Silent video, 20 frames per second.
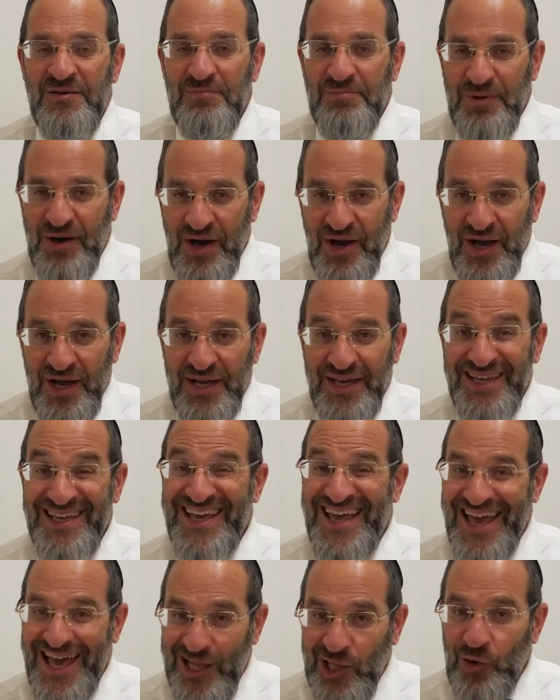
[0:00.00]

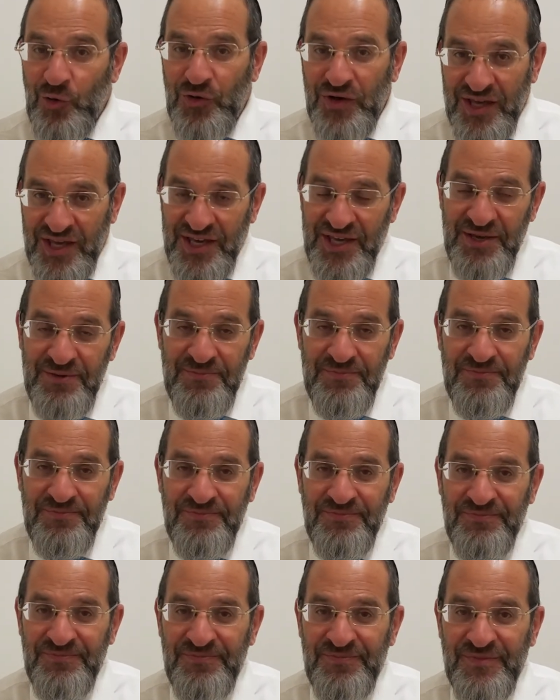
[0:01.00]
by
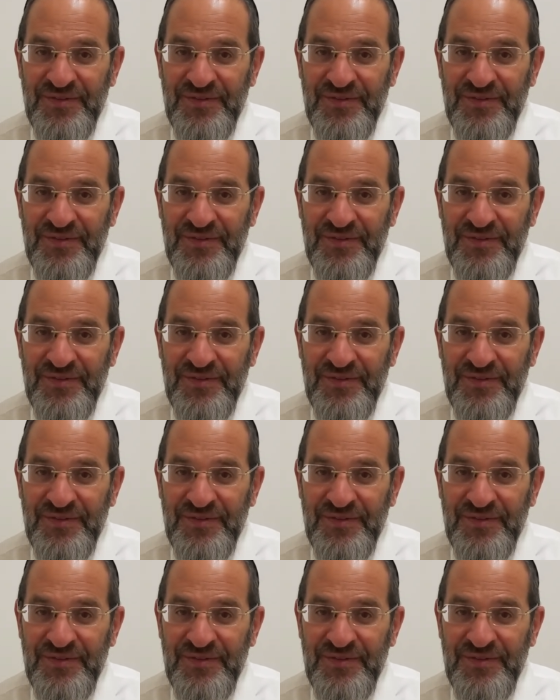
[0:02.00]
Elokim?